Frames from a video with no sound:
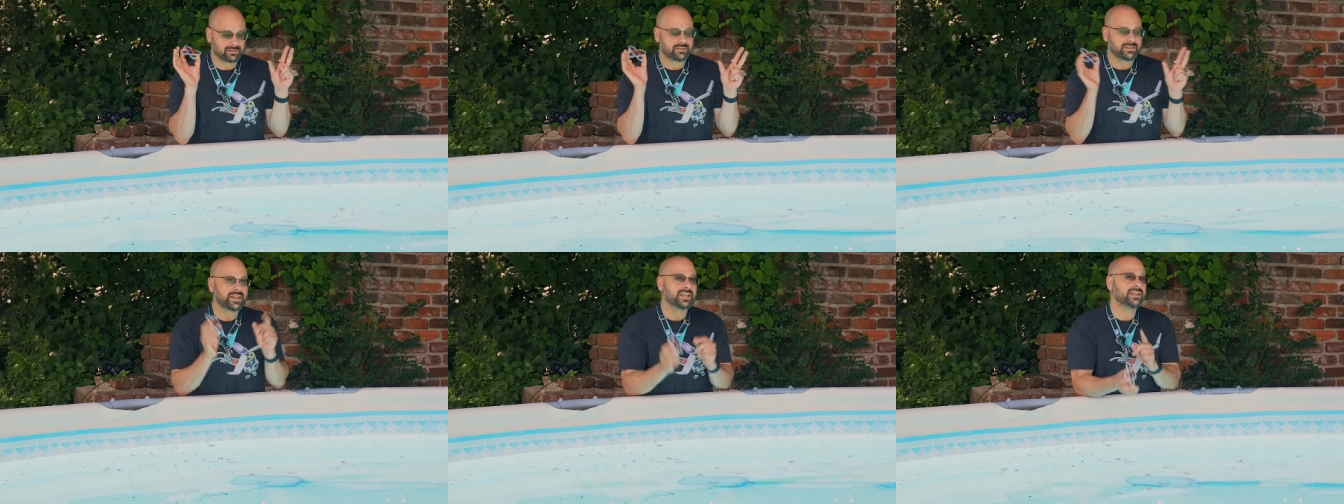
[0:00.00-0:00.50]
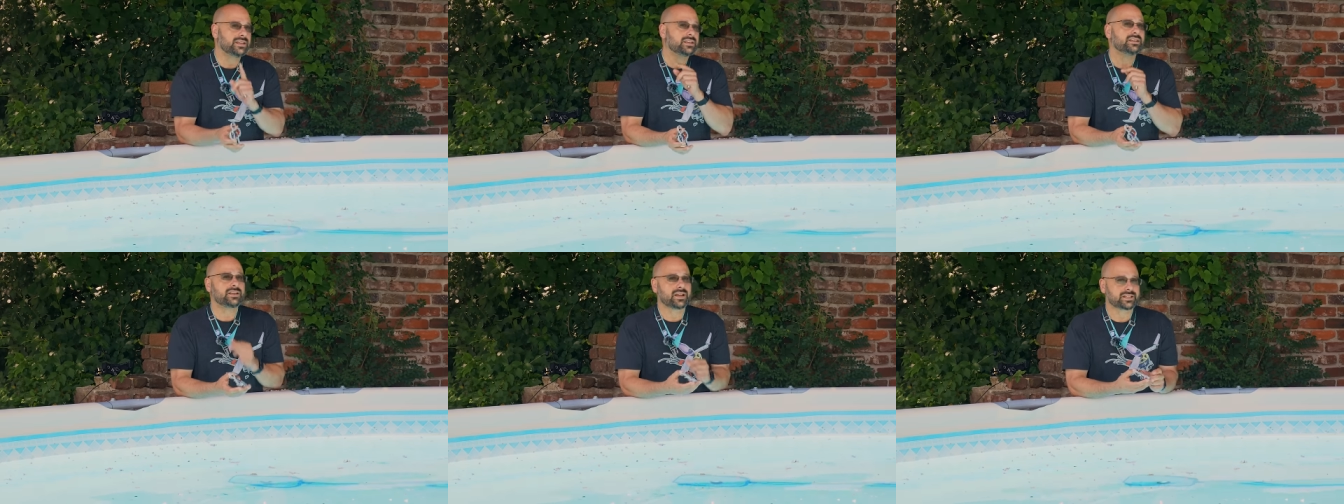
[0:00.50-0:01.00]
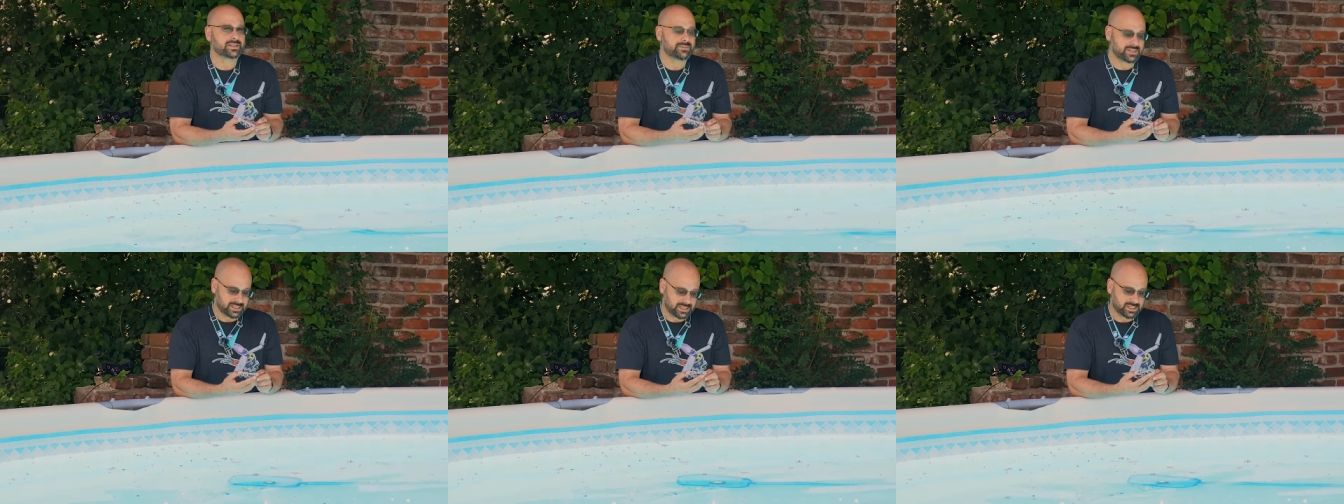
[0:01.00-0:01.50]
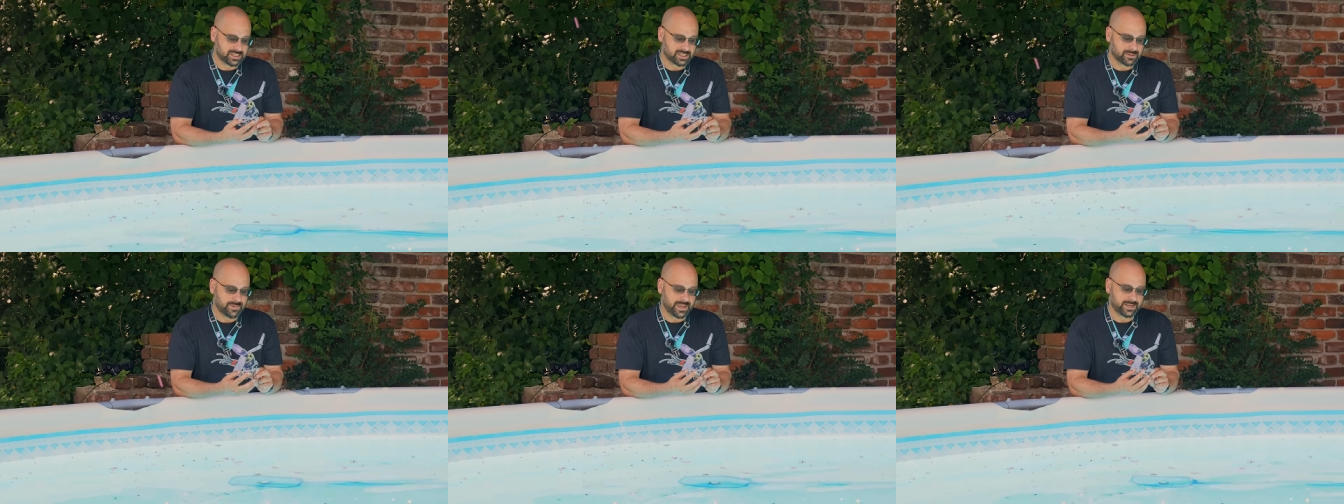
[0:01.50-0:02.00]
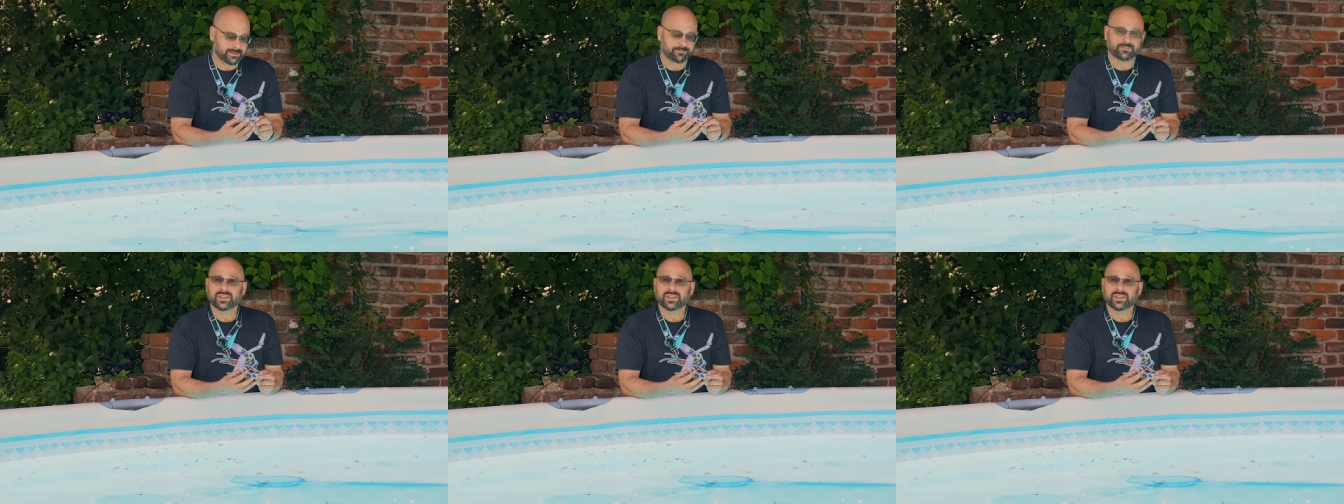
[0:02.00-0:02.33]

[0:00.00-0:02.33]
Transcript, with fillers: then you got some decisions to make.